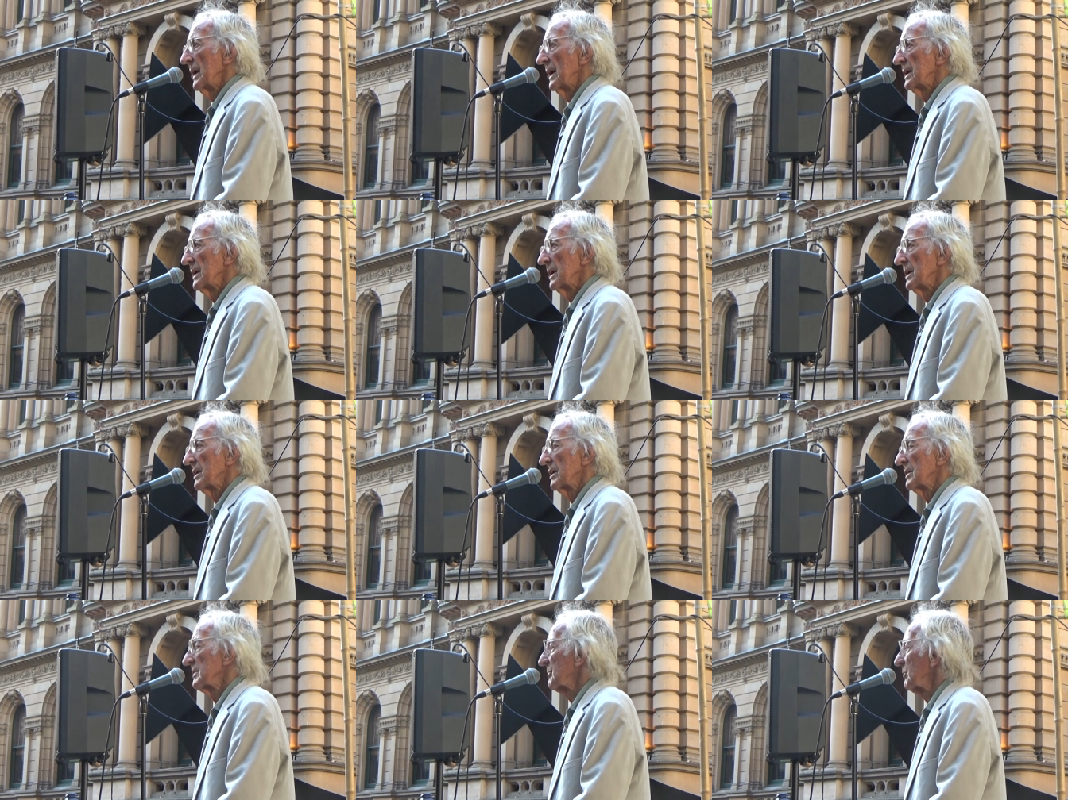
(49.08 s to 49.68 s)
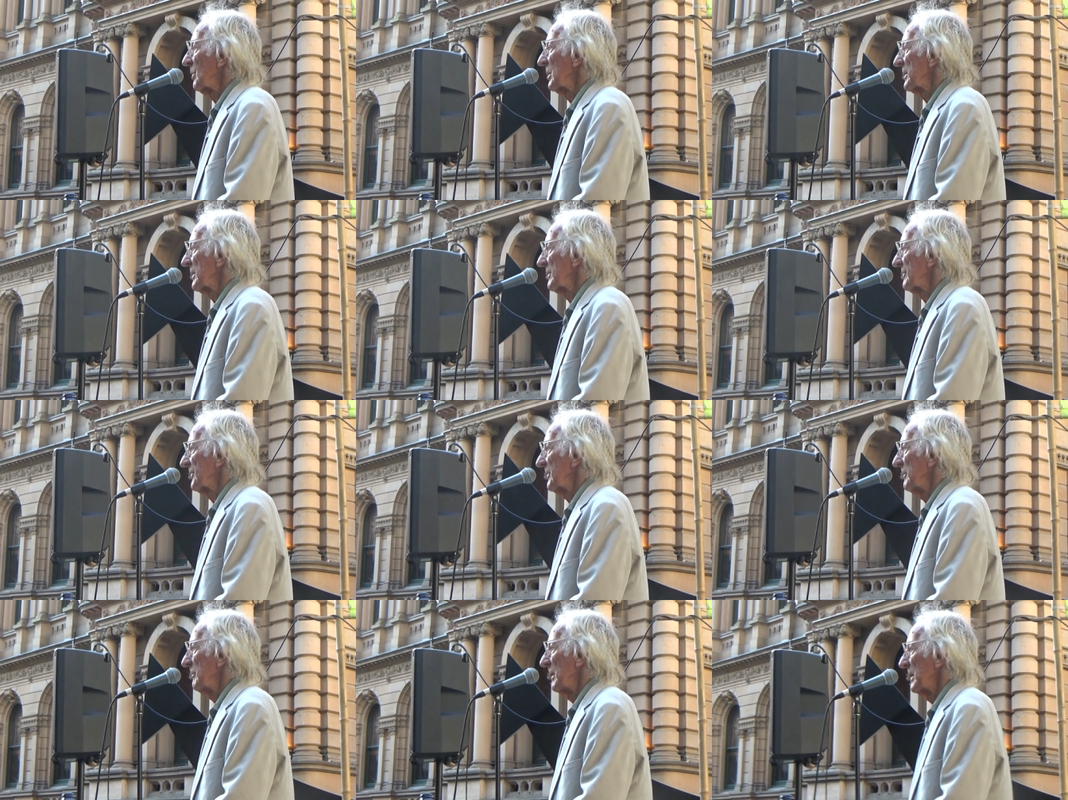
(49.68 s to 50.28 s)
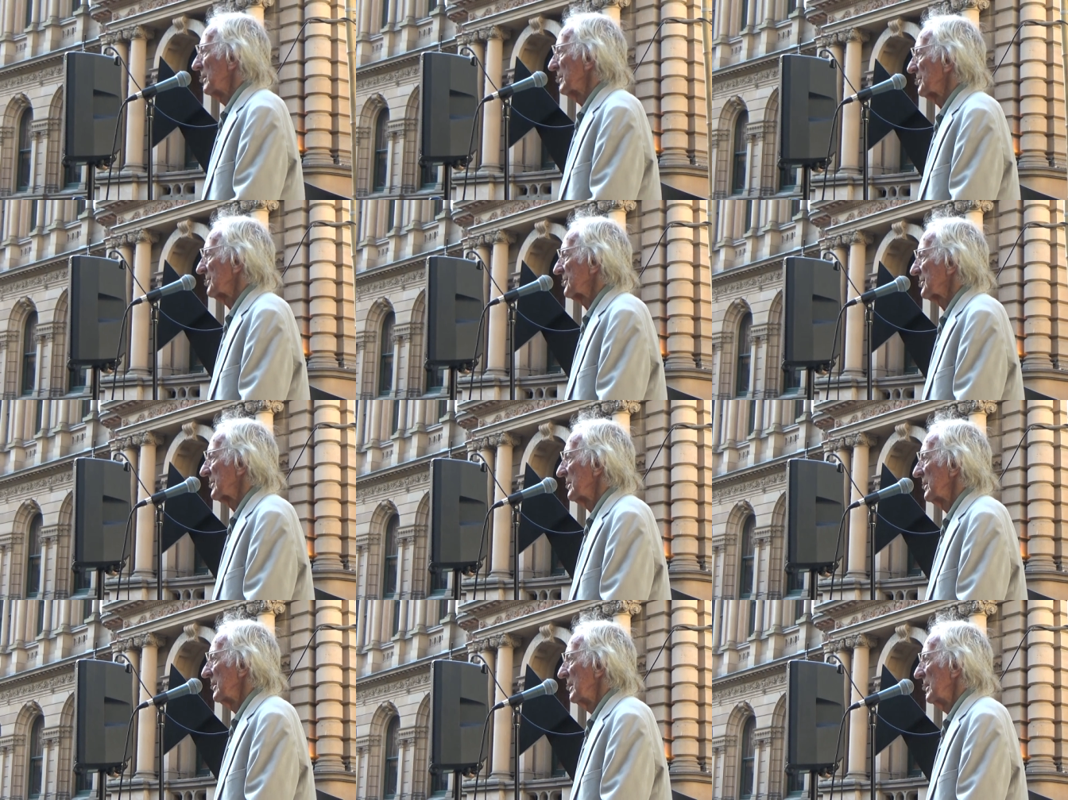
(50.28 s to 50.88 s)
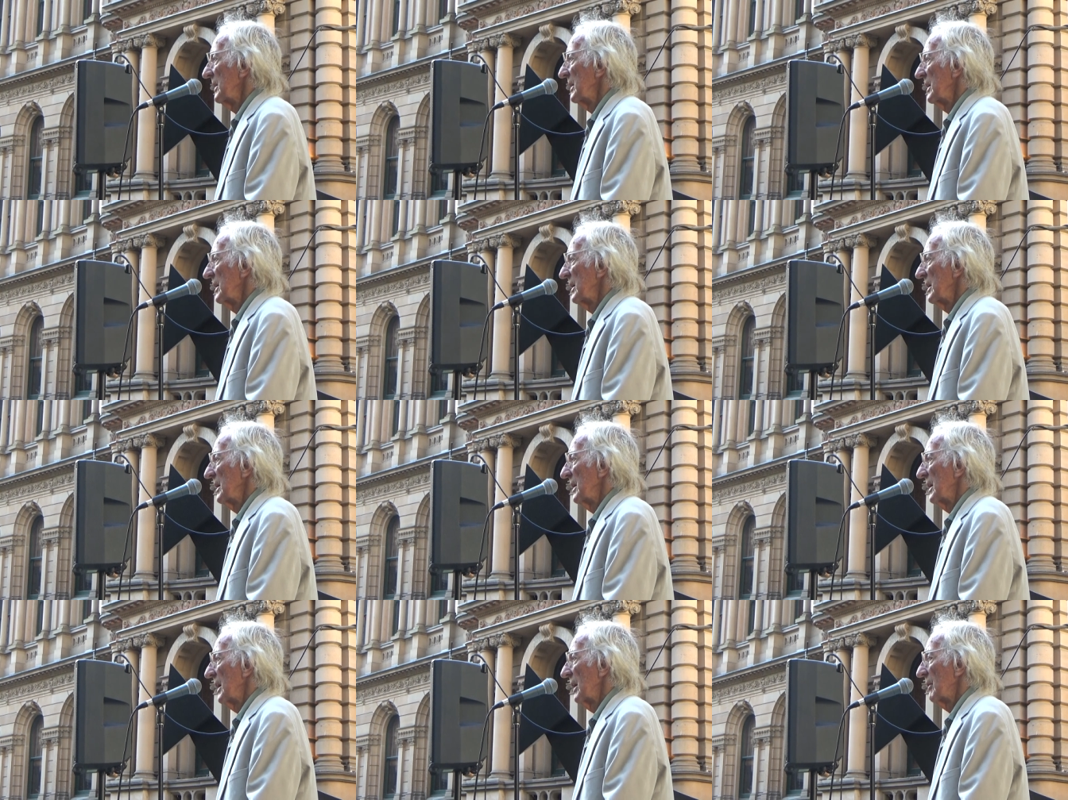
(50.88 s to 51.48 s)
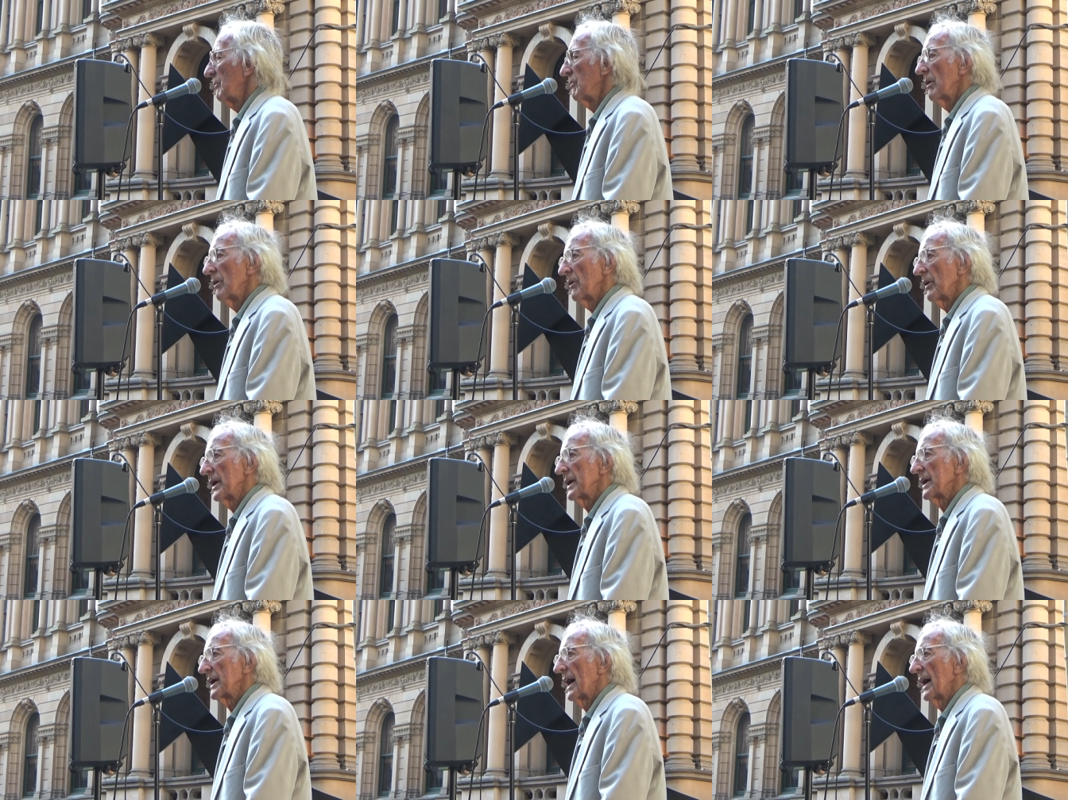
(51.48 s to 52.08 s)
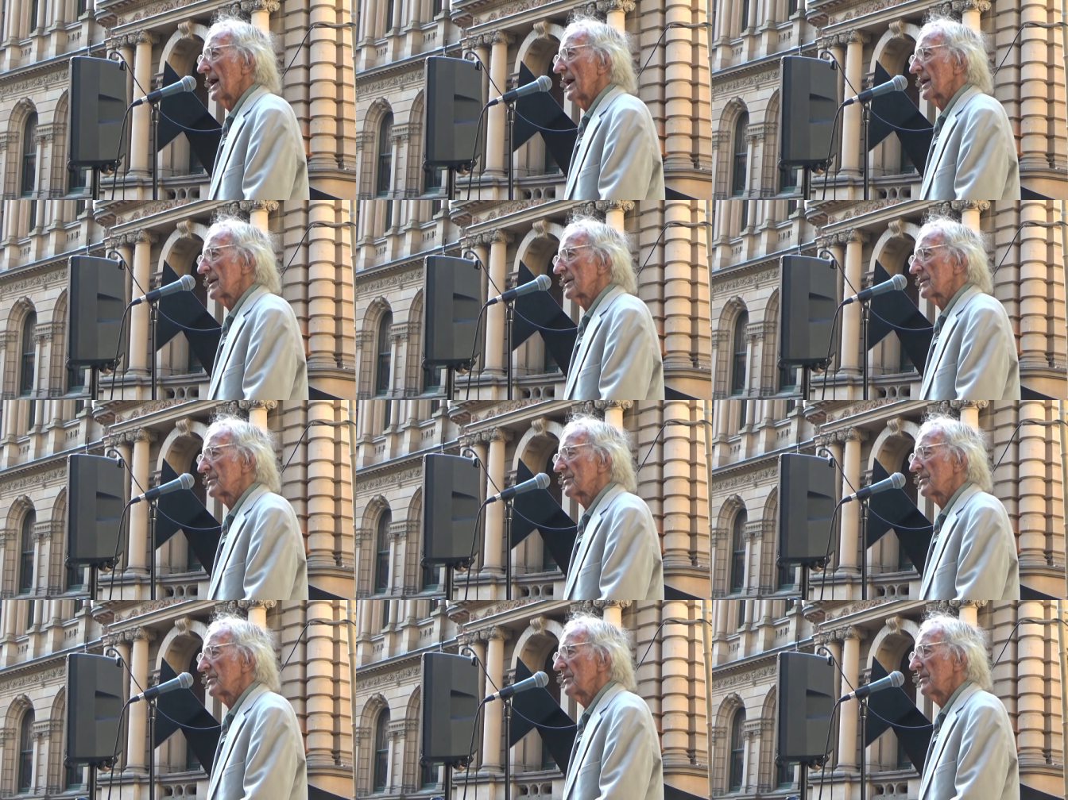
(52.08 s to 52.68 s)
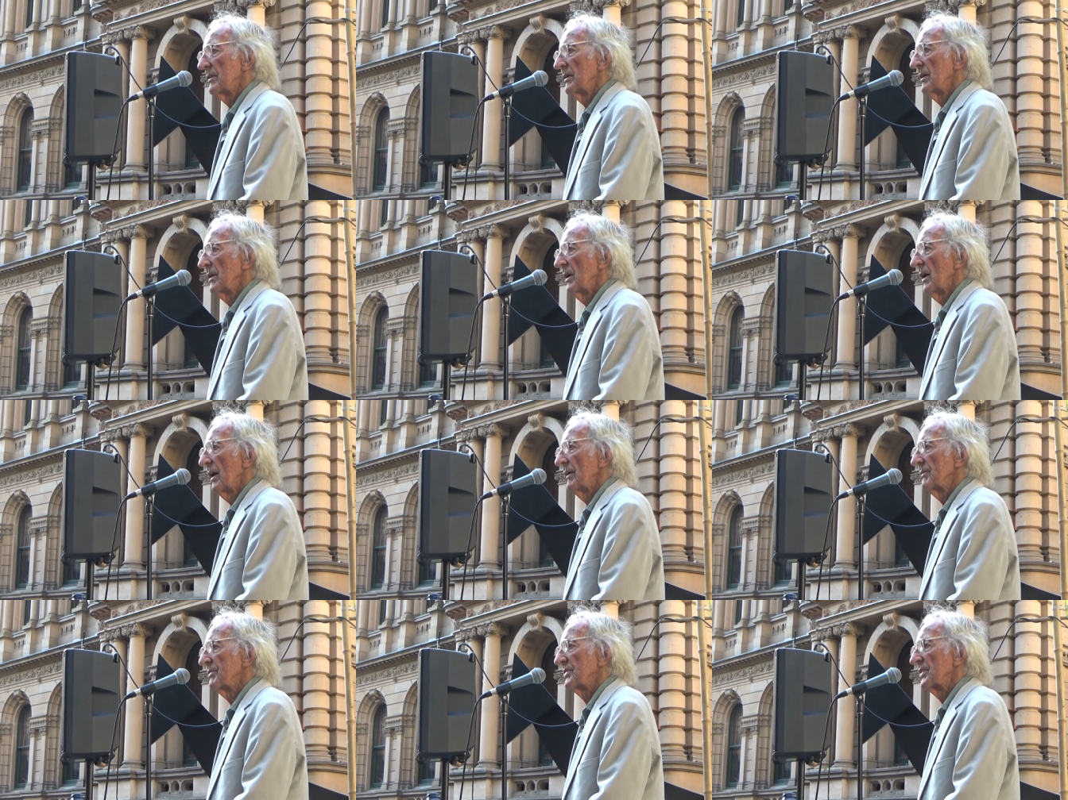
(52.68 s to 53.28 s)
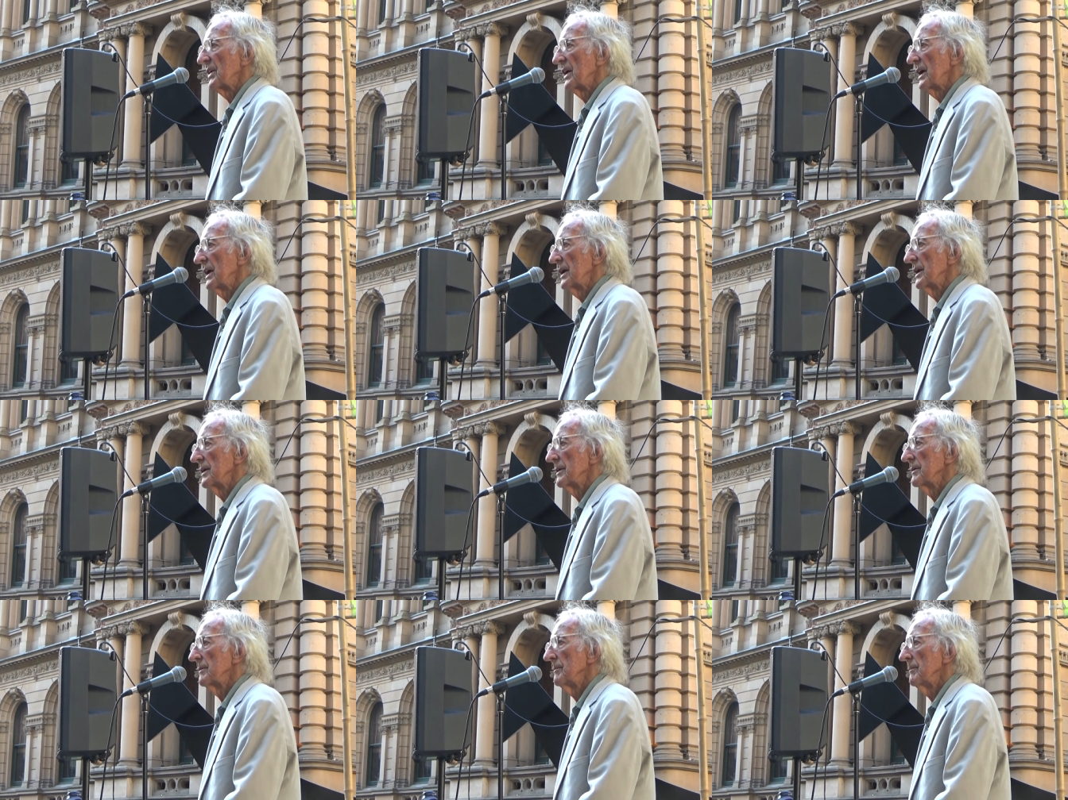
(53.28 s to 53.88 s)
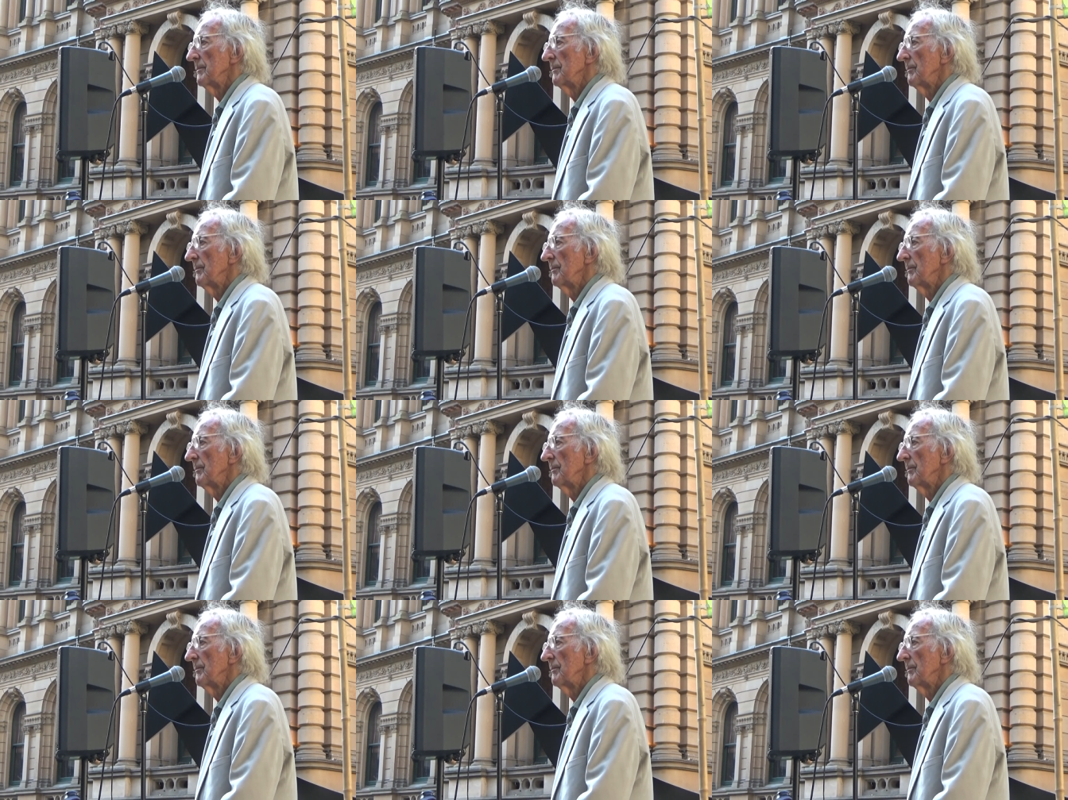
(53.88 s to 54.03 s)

and it is one of the most heroic acts I've seen